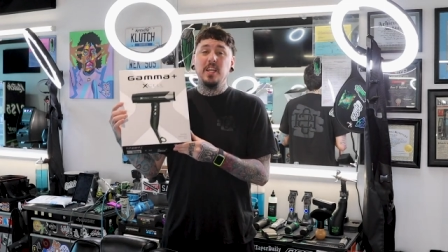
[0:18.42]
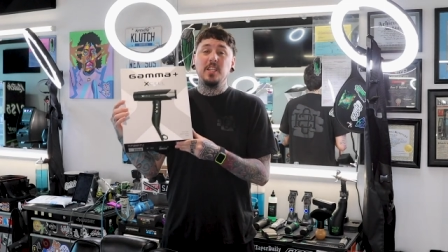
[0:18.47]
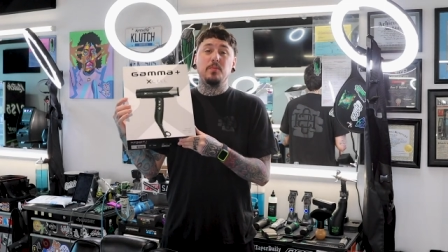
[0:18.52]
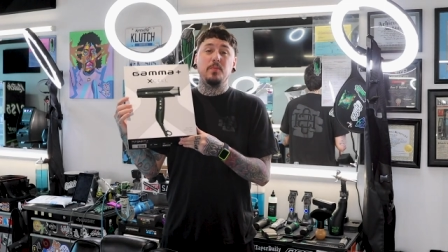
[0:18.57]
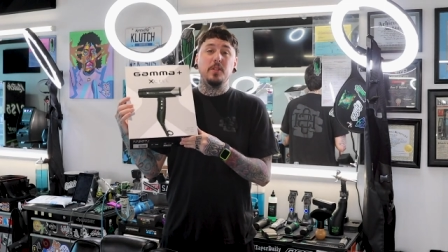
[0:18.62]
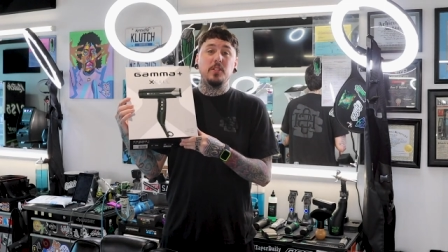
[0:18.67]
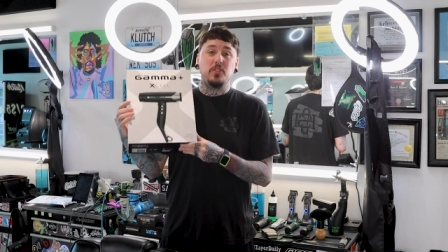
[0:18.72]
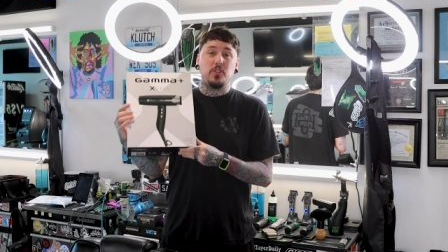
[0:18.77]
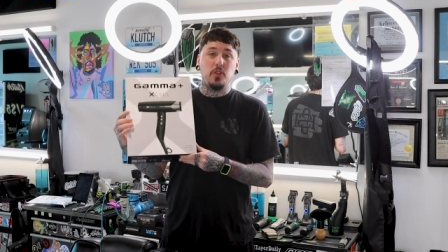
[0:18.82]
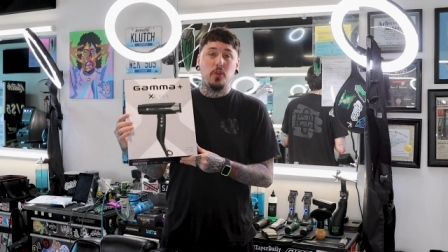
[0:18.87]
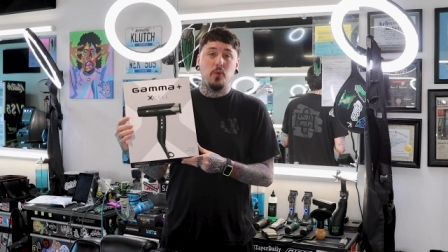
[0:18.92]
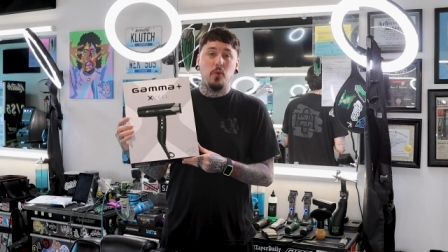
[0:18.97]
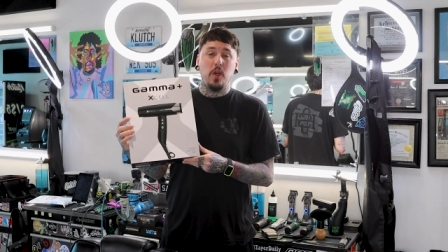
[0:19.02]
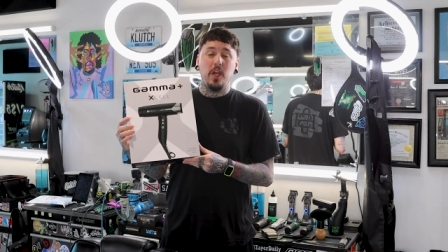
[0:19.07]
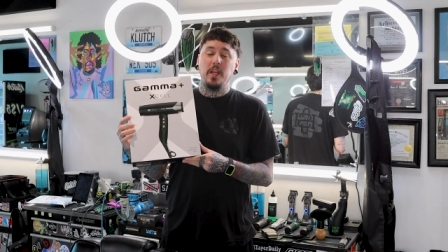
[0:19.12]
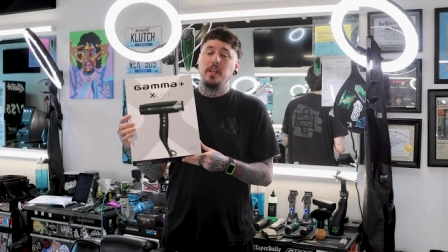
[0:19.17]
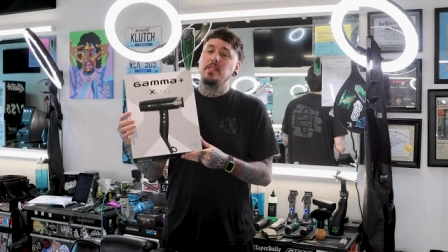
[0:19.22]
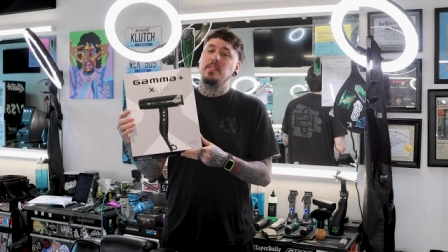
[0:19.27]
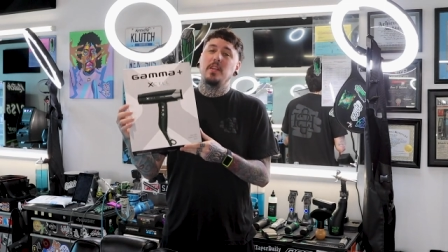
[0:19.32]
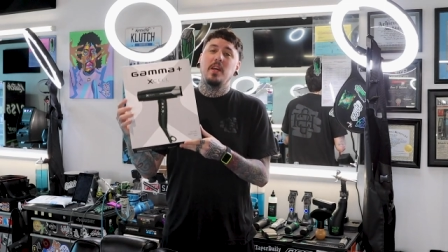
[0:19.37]
It's been two
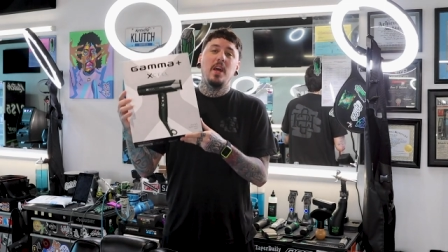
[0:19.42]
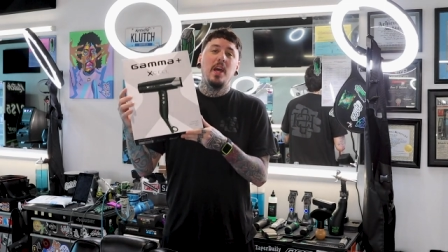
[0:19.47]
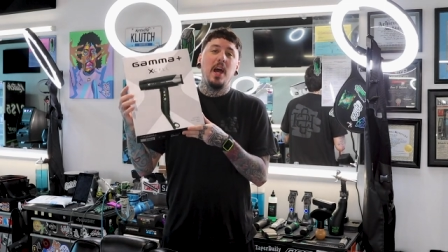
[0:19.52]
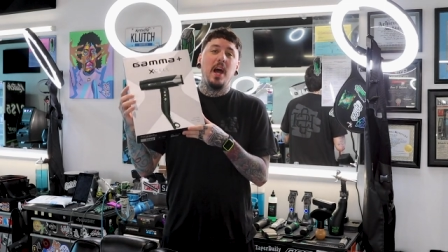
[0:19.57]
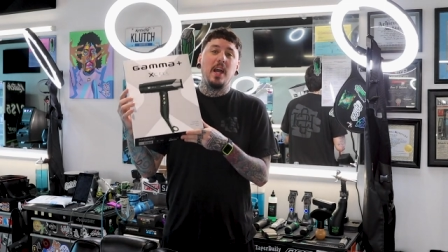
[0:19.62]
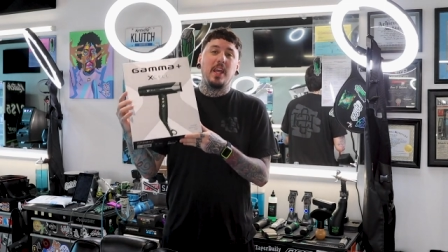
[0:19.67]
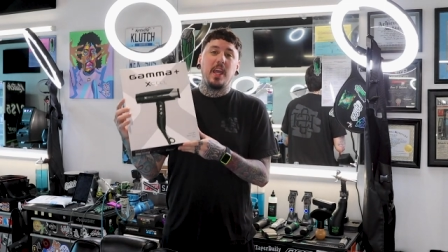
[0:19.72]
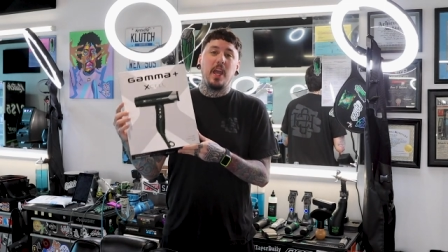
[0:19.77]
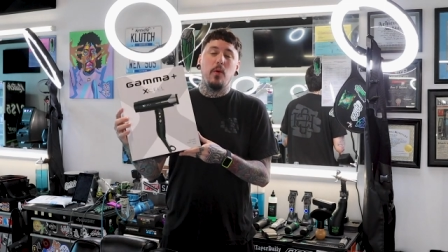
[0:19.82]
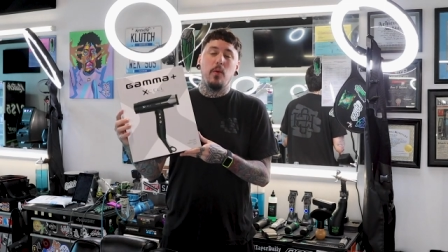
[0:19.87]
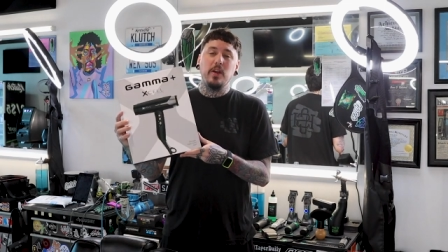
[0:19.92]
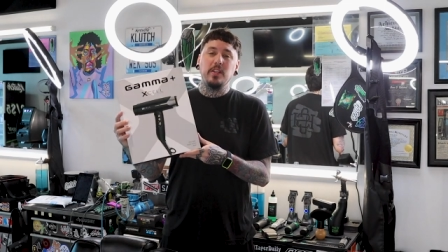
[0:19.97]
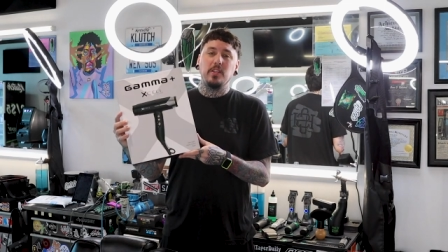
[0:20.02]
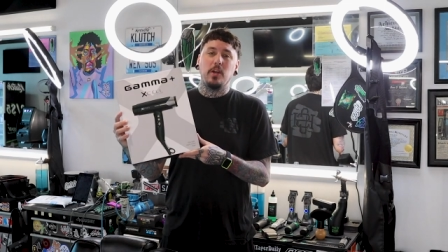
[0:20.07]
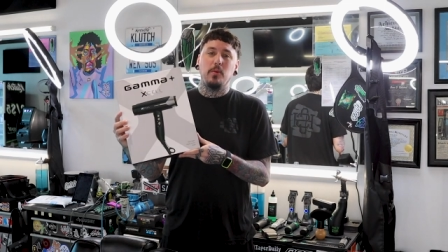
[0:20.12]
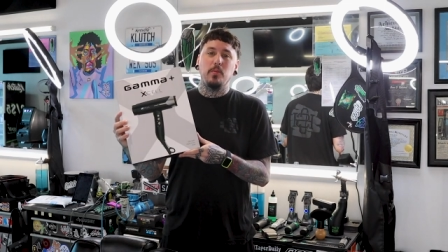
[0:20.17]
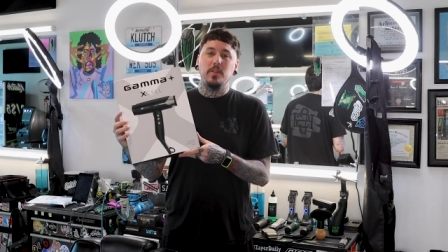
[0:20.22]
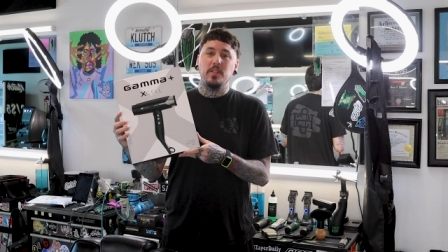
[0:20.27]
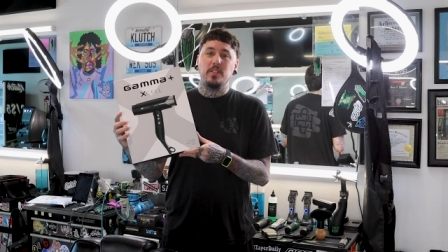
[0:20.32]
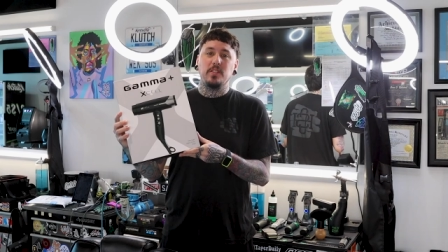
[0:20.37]
weeks. I can't wait
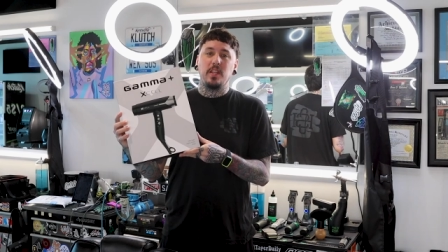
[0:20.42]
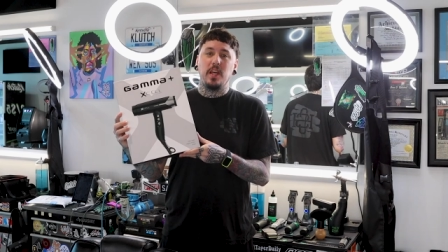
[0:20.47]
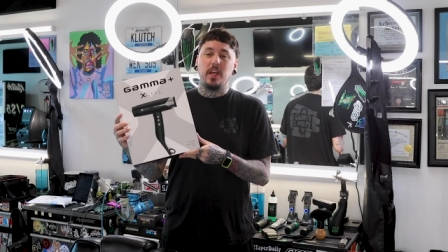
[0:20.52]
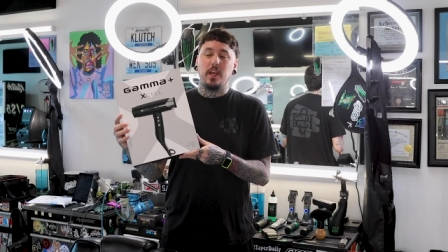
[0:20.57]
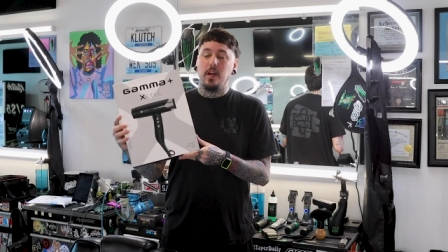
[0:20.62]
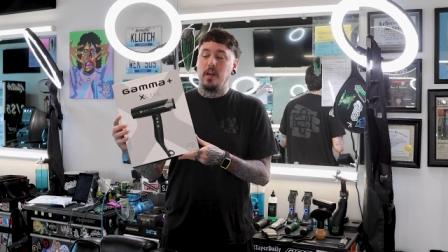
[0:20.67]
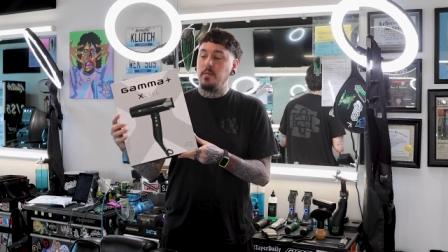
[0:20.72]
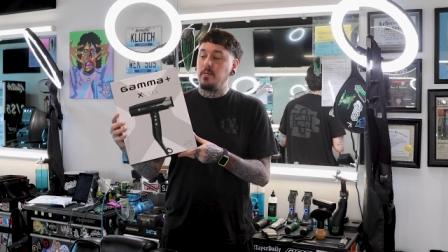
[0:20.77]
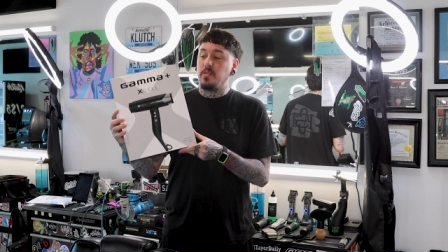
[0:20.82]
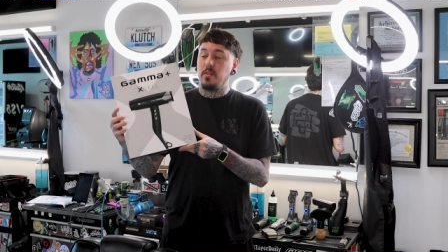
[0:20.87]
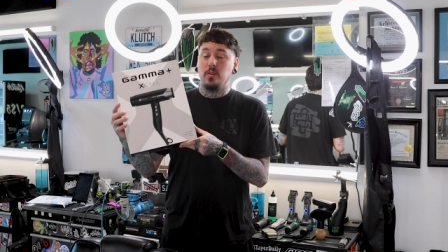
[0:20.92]
to open this thing up.